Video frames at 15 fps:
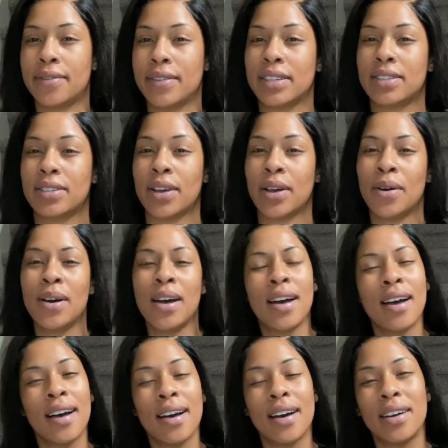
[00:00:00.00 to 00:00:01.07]
And so
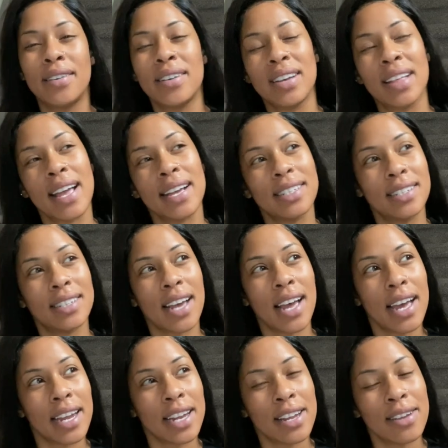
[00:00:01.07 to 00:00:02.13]
they're like,
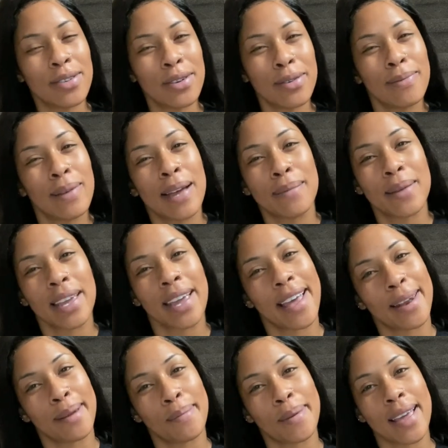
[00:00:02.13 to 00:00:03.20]
Judd, you knew mommy
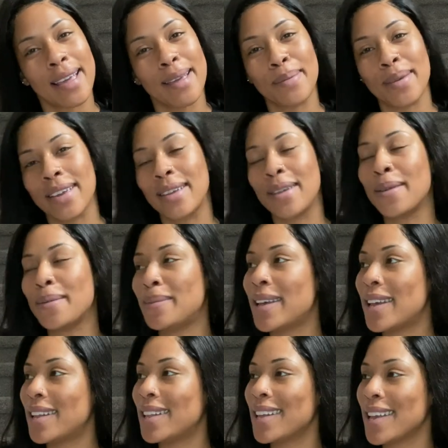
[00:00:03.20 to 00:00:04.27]
had a baby in her
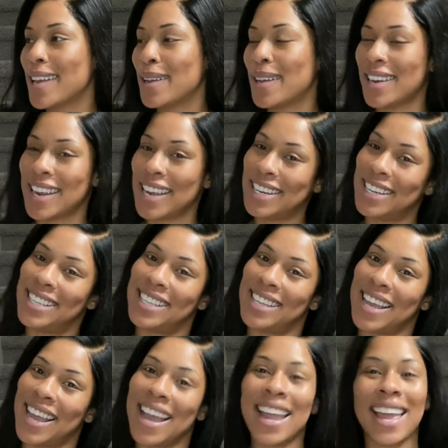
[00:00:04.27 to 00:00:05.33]
belly? And he just
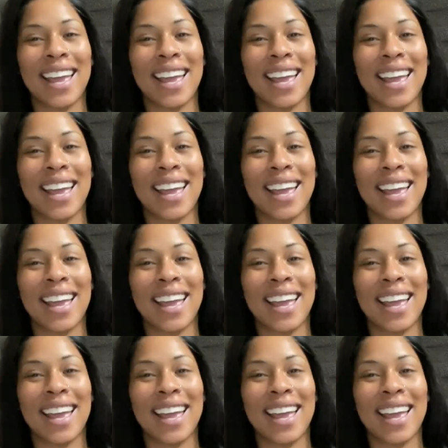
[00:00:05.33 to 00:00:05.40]
like,